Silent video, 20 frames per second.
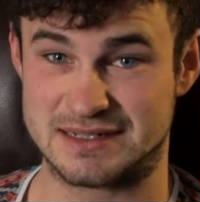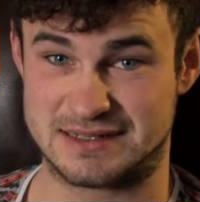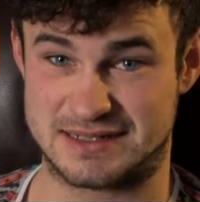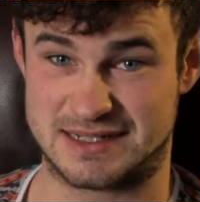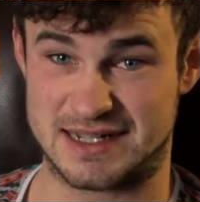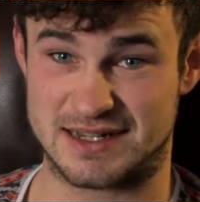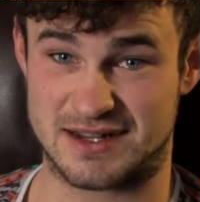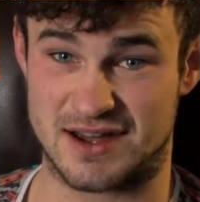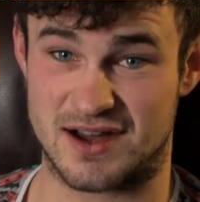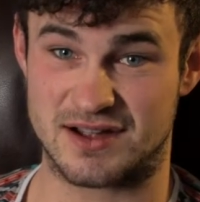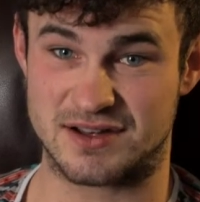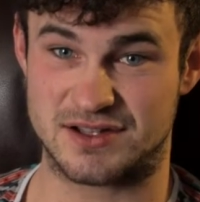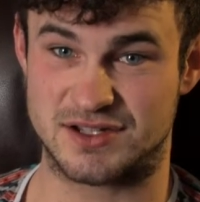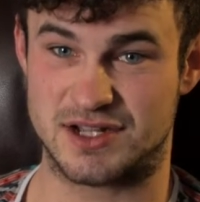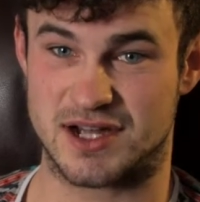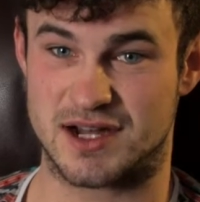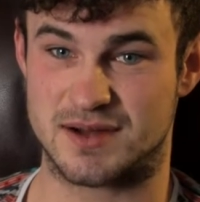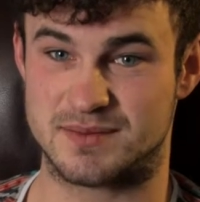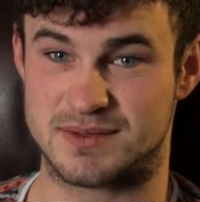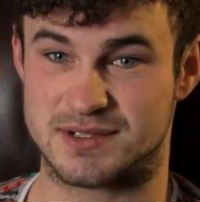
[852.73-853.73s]
did odd
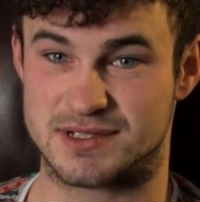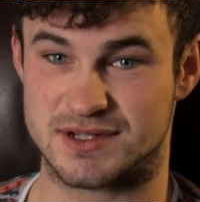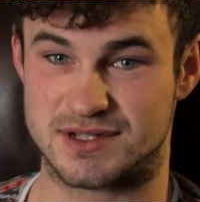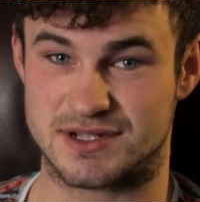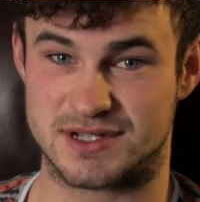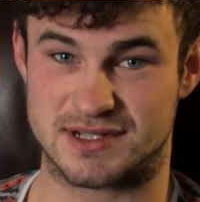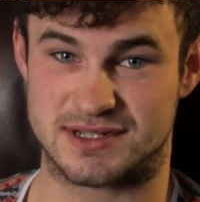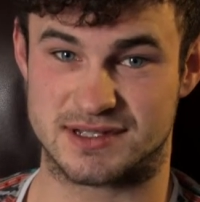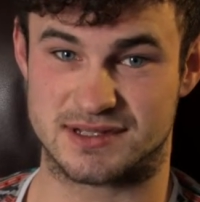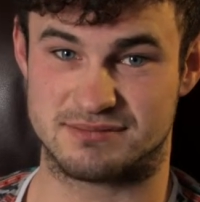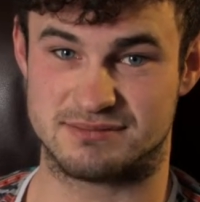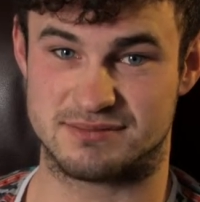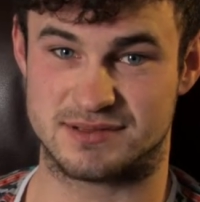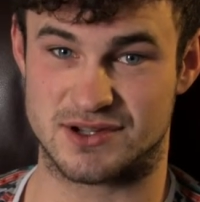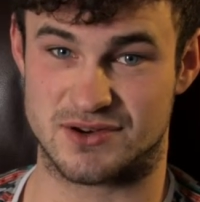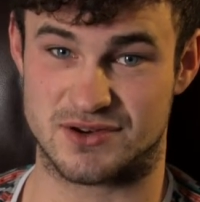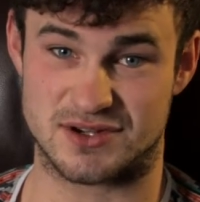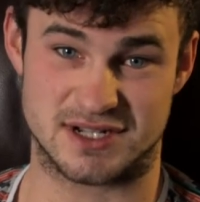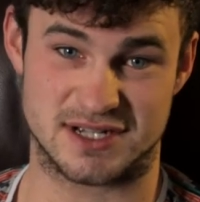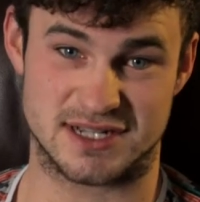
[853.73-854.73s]
jobs such as
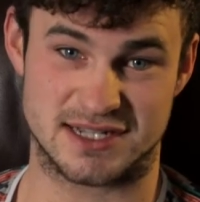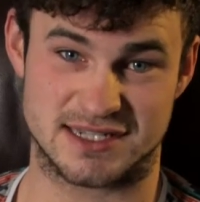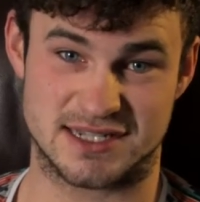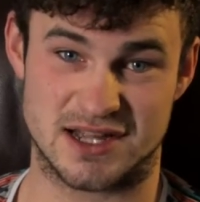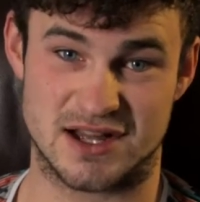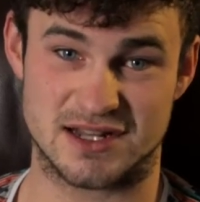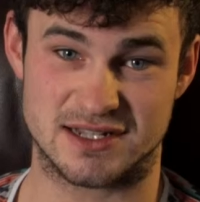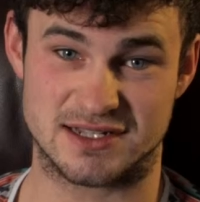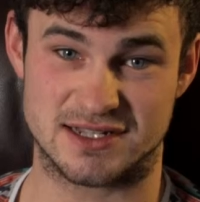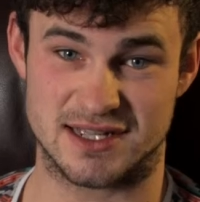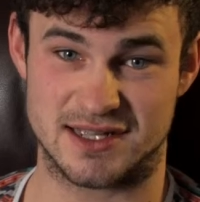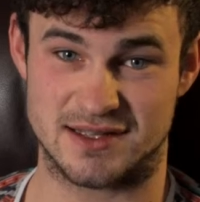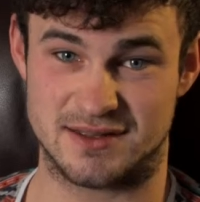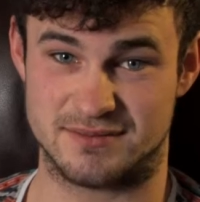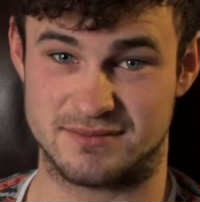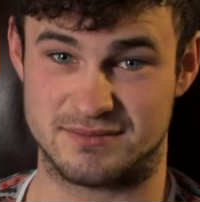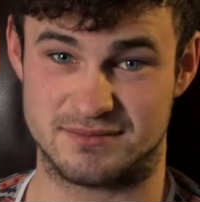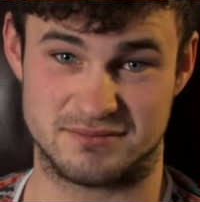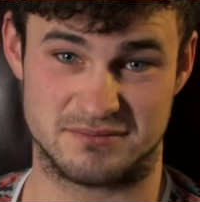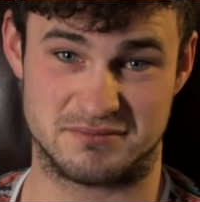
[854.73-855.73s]
sorting
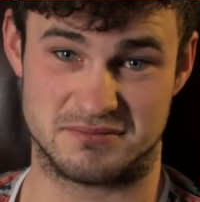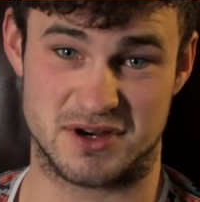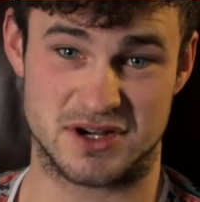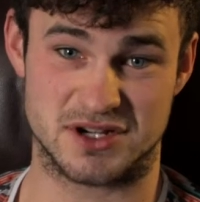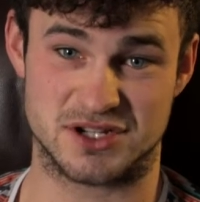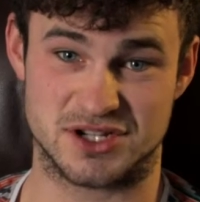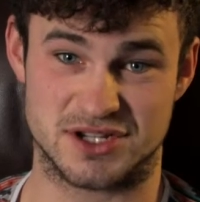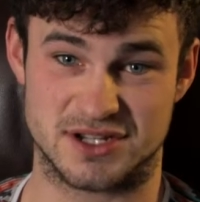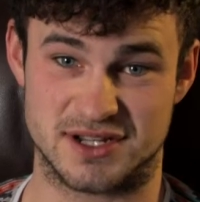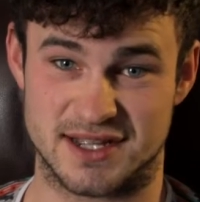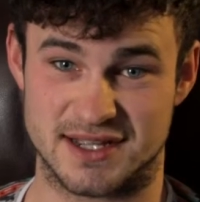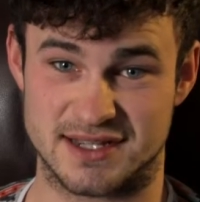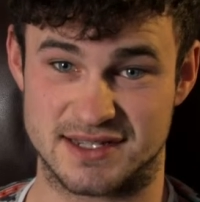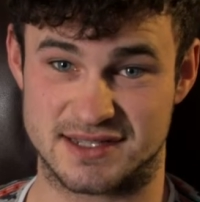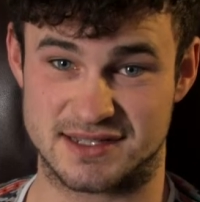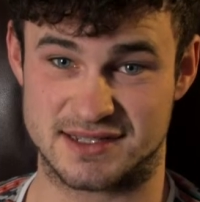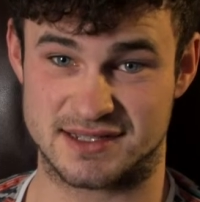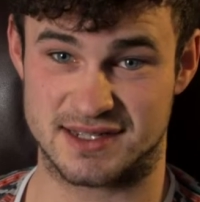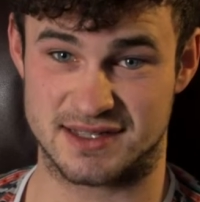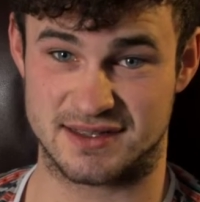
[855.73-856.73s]
salty
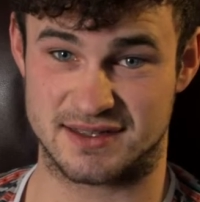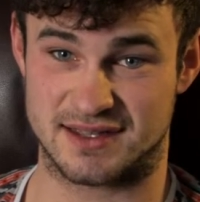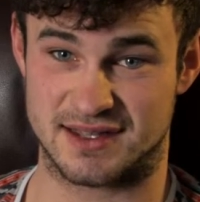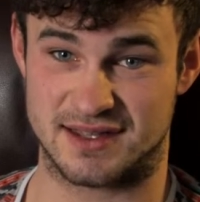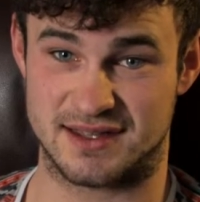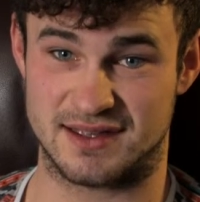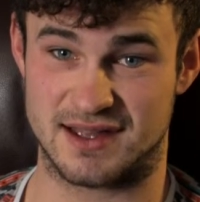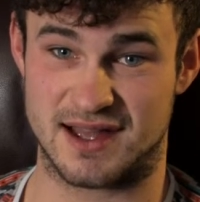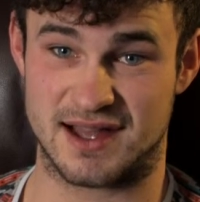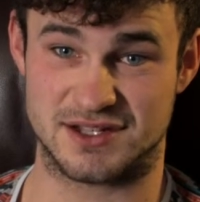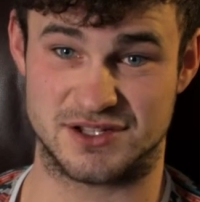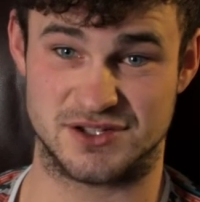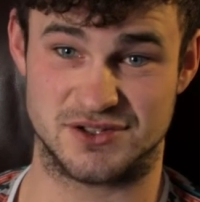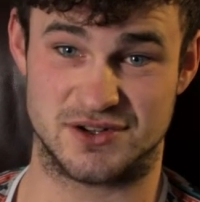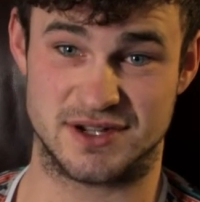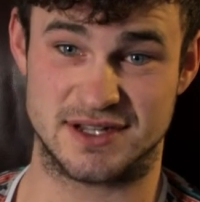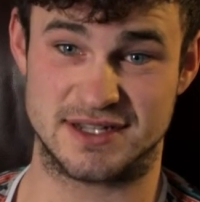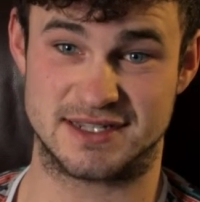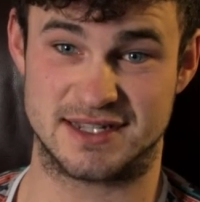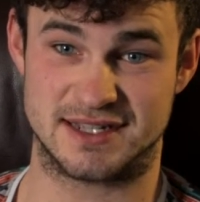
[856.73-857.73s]
merchandise in the
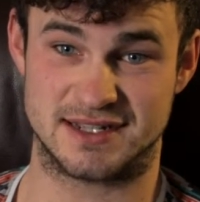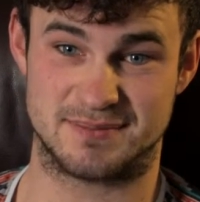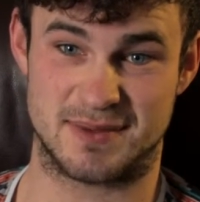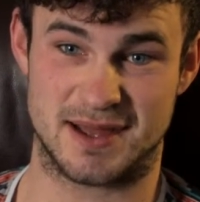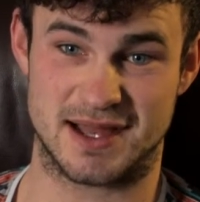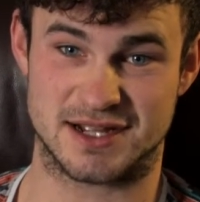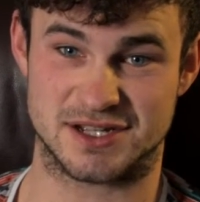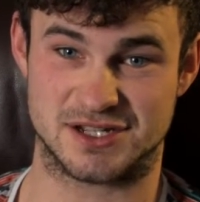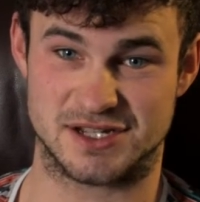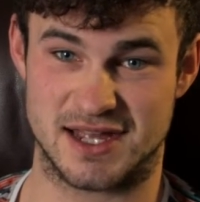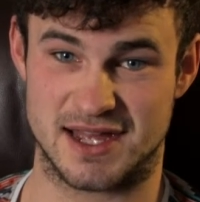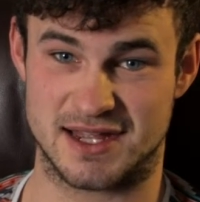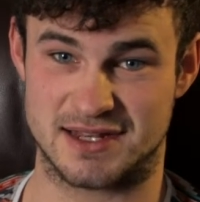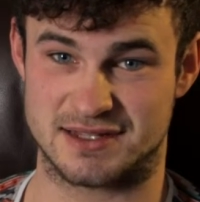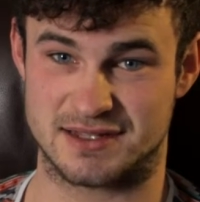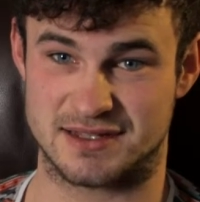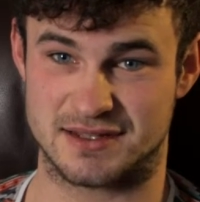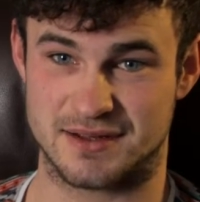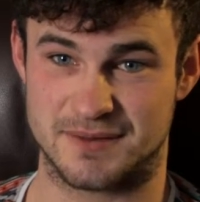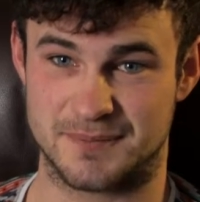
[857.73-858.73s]
adjoining back
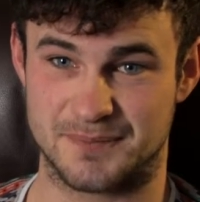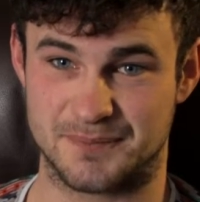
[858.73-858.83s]
shed.